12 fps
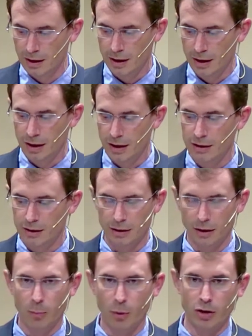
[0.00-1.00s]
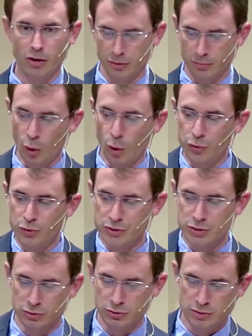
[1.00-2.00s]
And among the
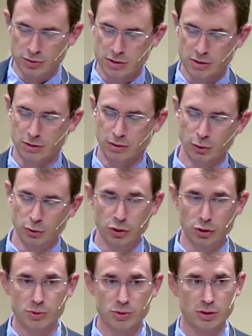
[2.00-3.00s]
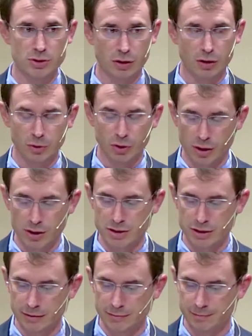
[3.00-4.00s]
multitudes who use the term
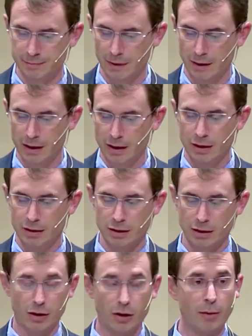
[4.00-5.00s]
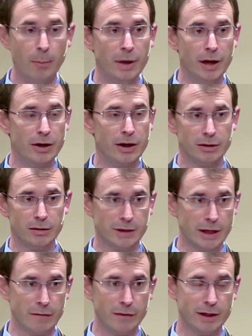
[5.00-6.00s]
Christian, there are a myriad of
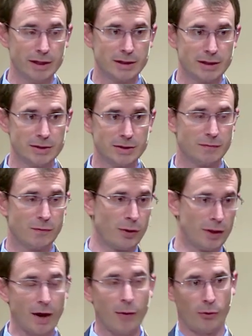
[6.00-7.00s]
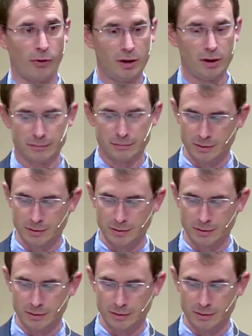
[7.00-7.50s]
definitions for that word.